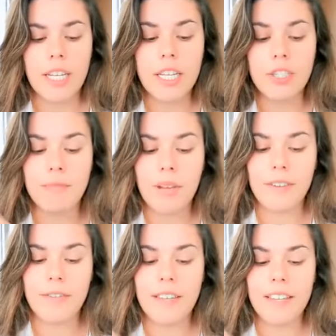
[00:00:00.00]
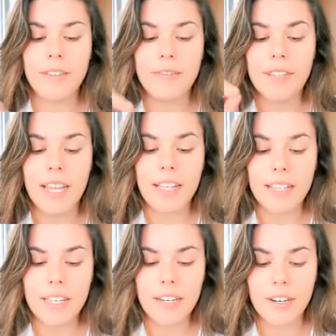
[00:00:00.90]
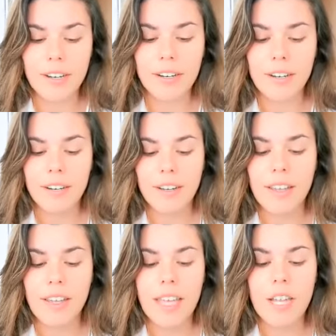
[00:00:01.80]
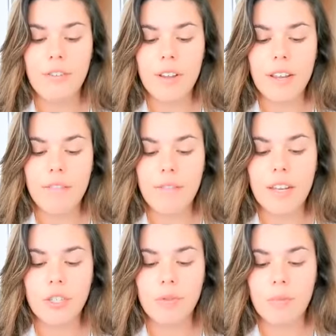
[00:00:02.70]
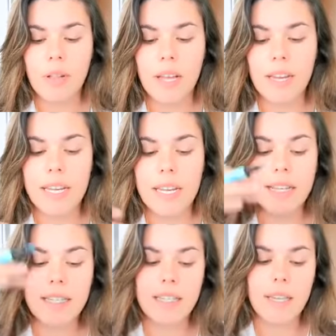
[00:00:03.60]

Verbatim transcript: Each benefit gives a leader a great advantage when planning next